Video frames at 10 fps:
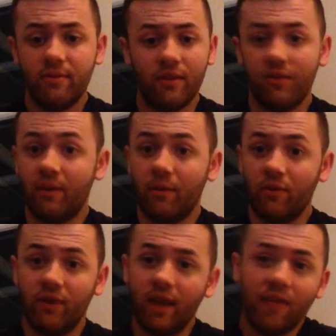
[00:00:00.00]
than Samuel
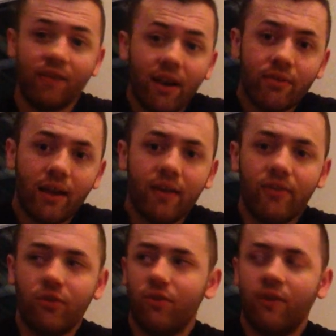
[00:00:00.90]
Saeed. That is
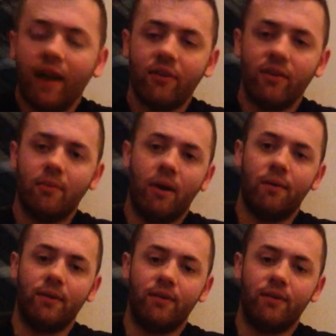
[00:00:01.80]
just fact at the moment.